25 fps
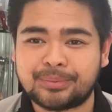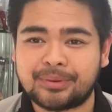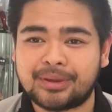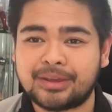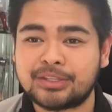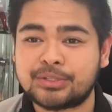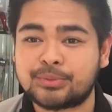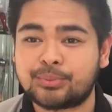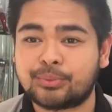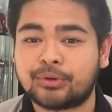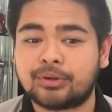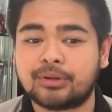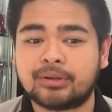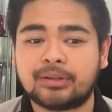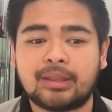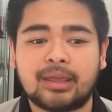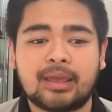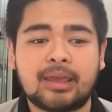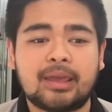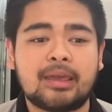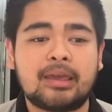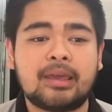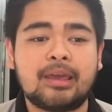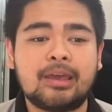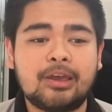Base, where
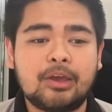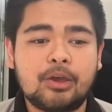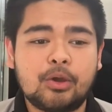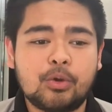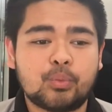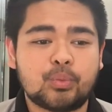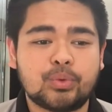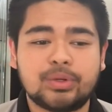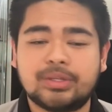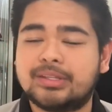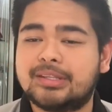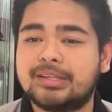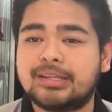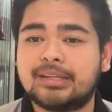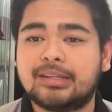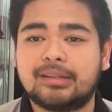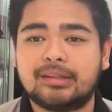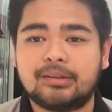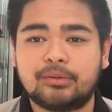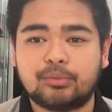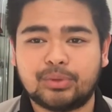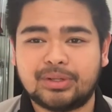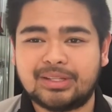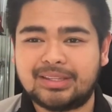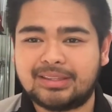they redid
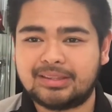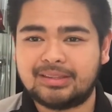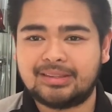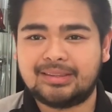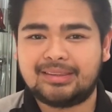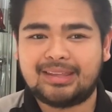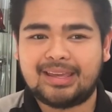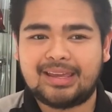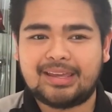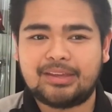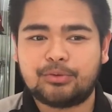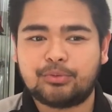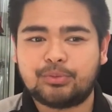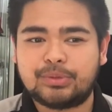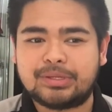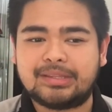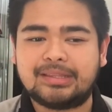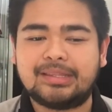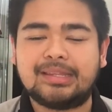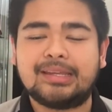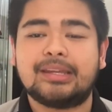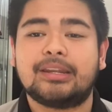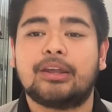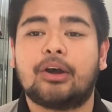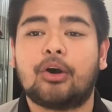
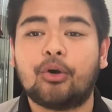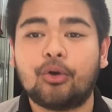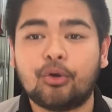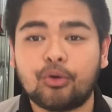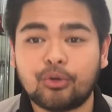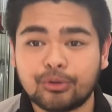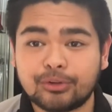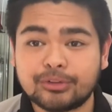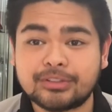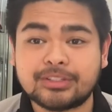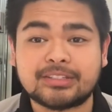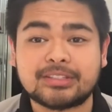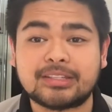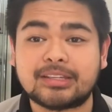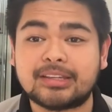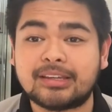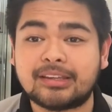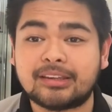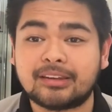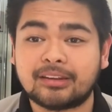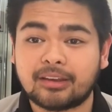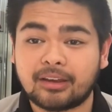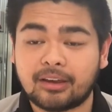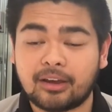a whole scene